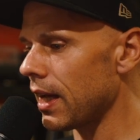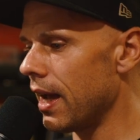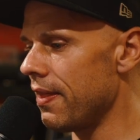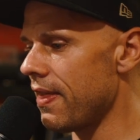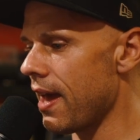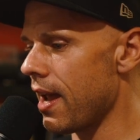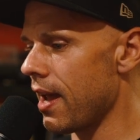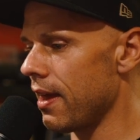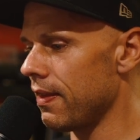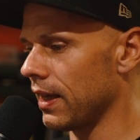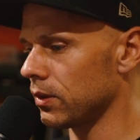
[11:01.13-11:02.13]
And
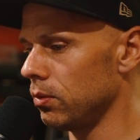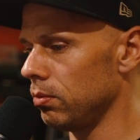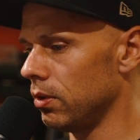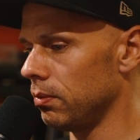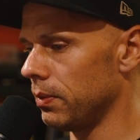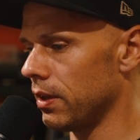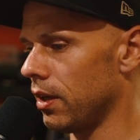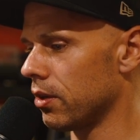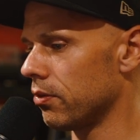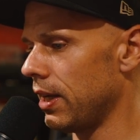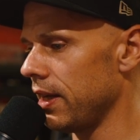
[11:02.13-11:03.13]
then that's, oh, look, with a
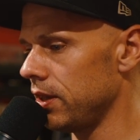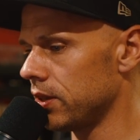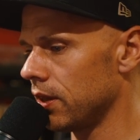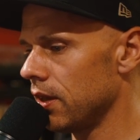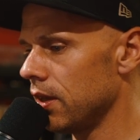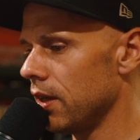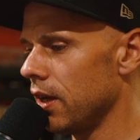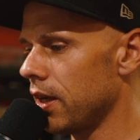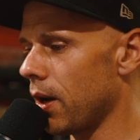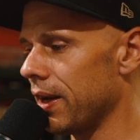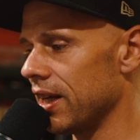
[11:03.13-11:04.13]
long release.
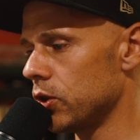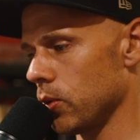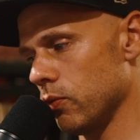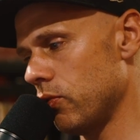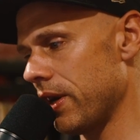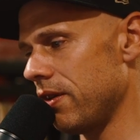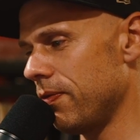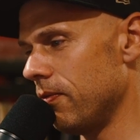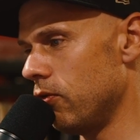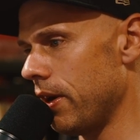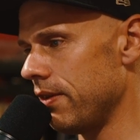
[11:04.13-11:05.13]
Going into a
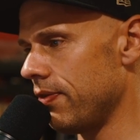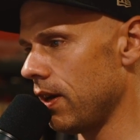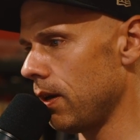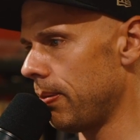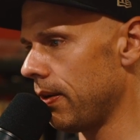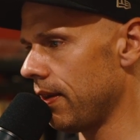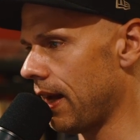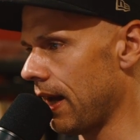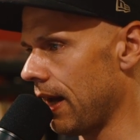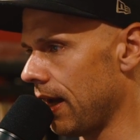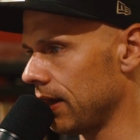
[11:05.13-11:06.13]
reverb
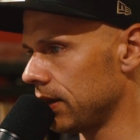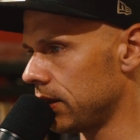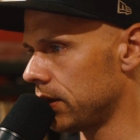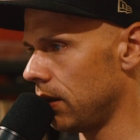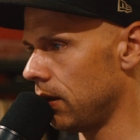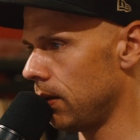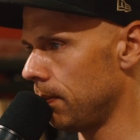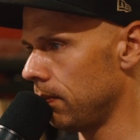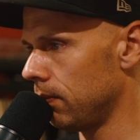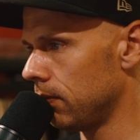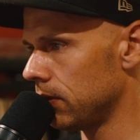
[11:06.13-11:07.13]
that has
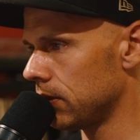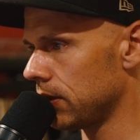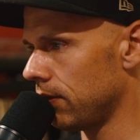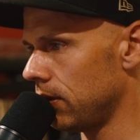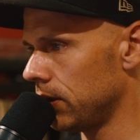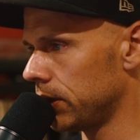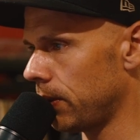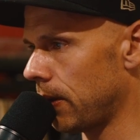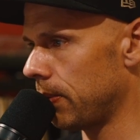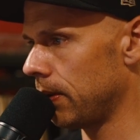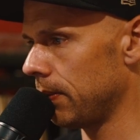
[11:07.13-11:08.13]
some, let's have a look, should we
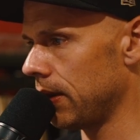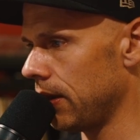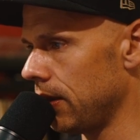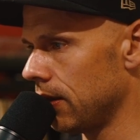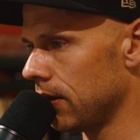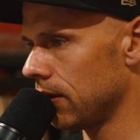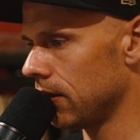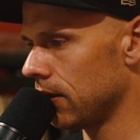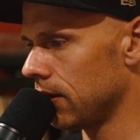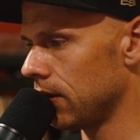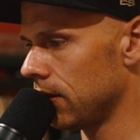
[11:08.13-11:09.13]
open up the
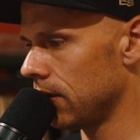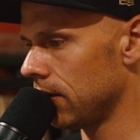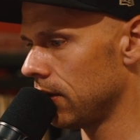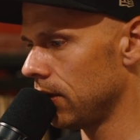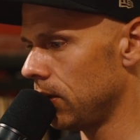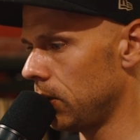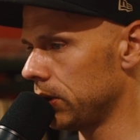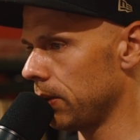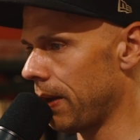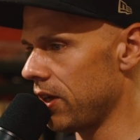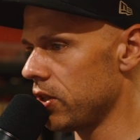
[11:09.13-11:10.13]

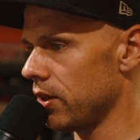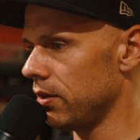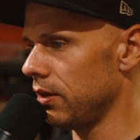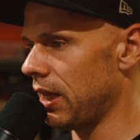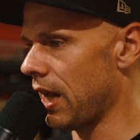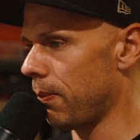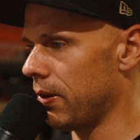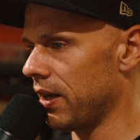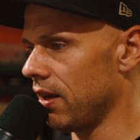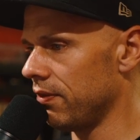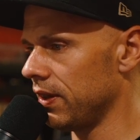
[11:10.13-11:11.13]
automation? Yeah,
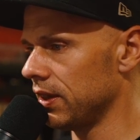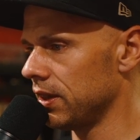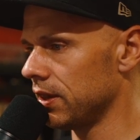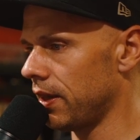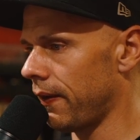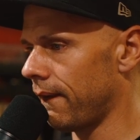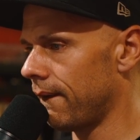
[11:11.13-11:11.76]
pretty obvious, isn't it?